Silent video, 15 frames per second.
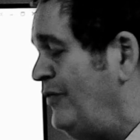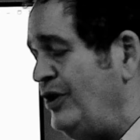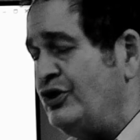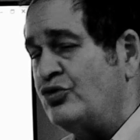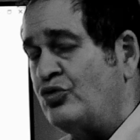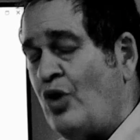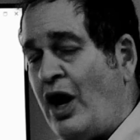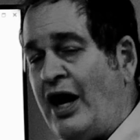these
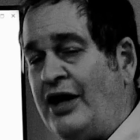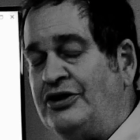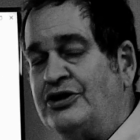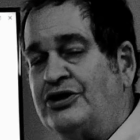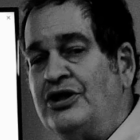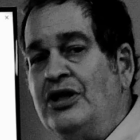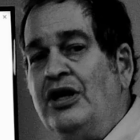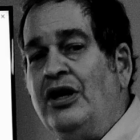
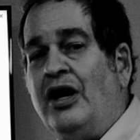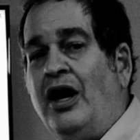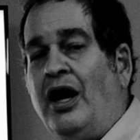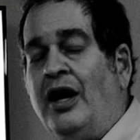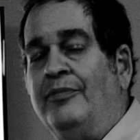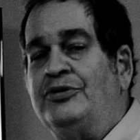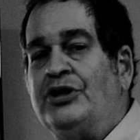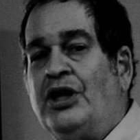rights,
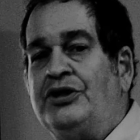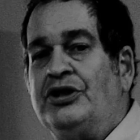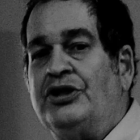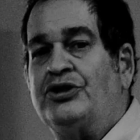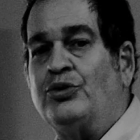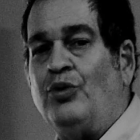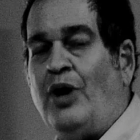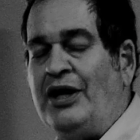such as
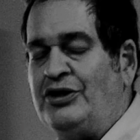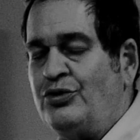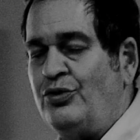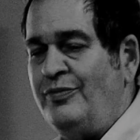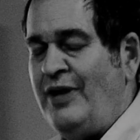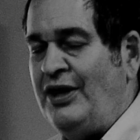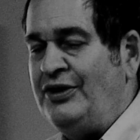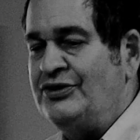the right to
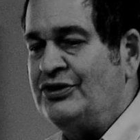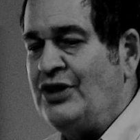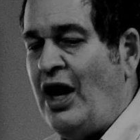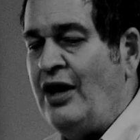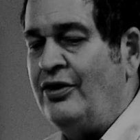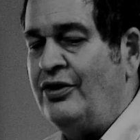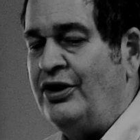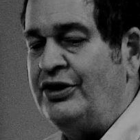remain
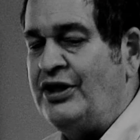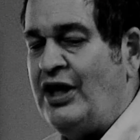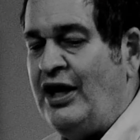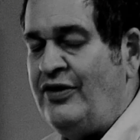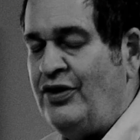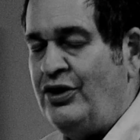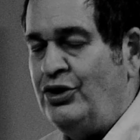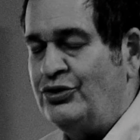silent.
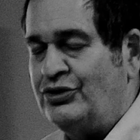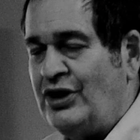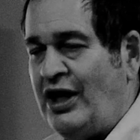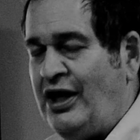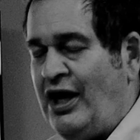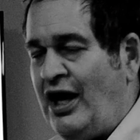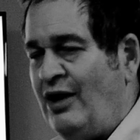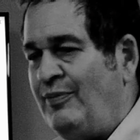Anything you say
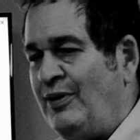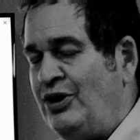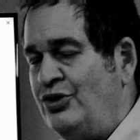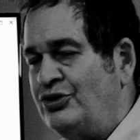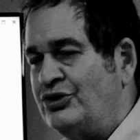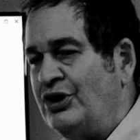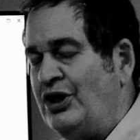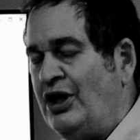can be
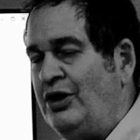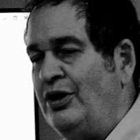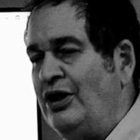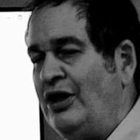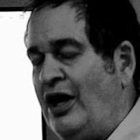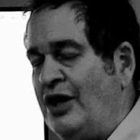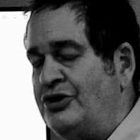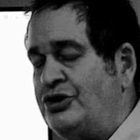used
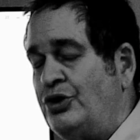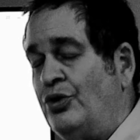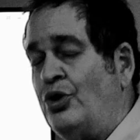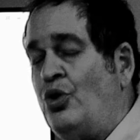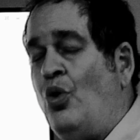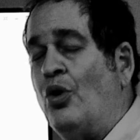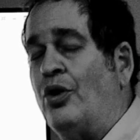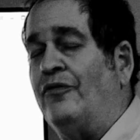against you in a
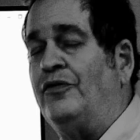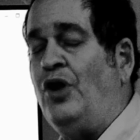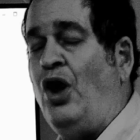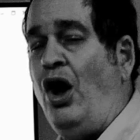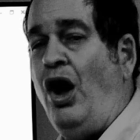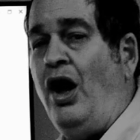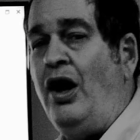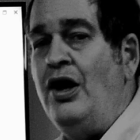court of
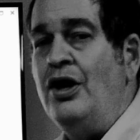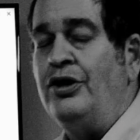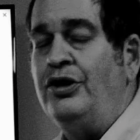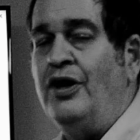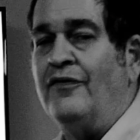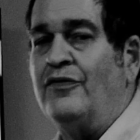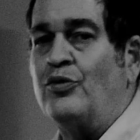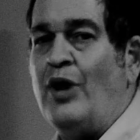law.
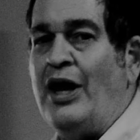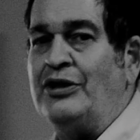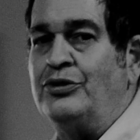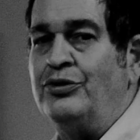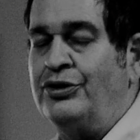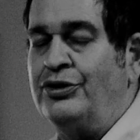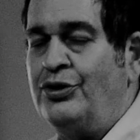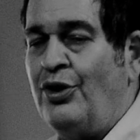You have the right
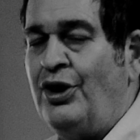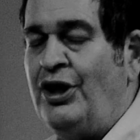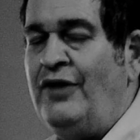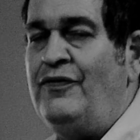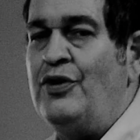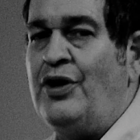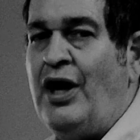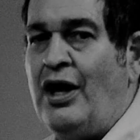to an attorney. If
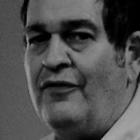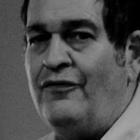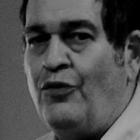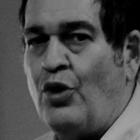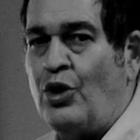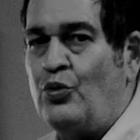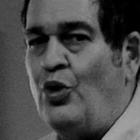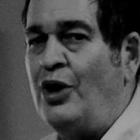you can't
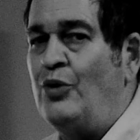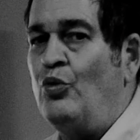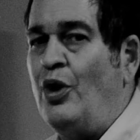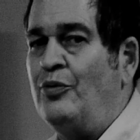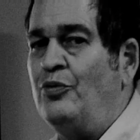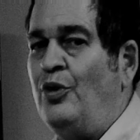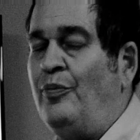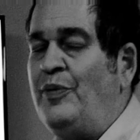afford one,
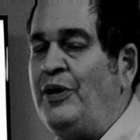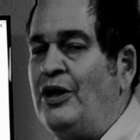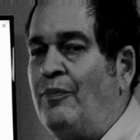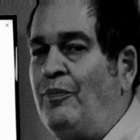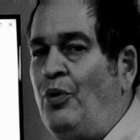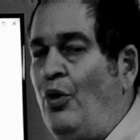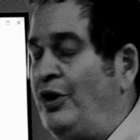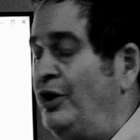one will be
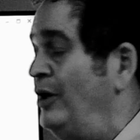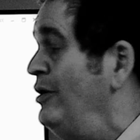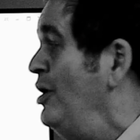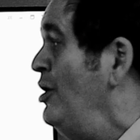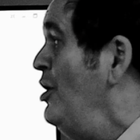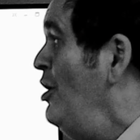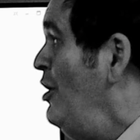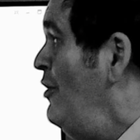appointed
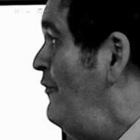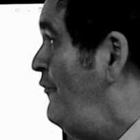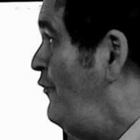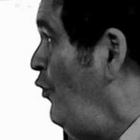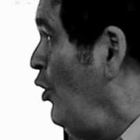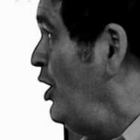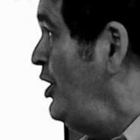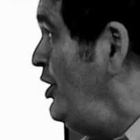
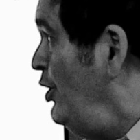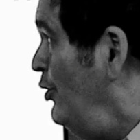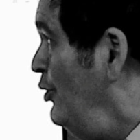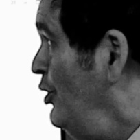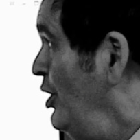for you.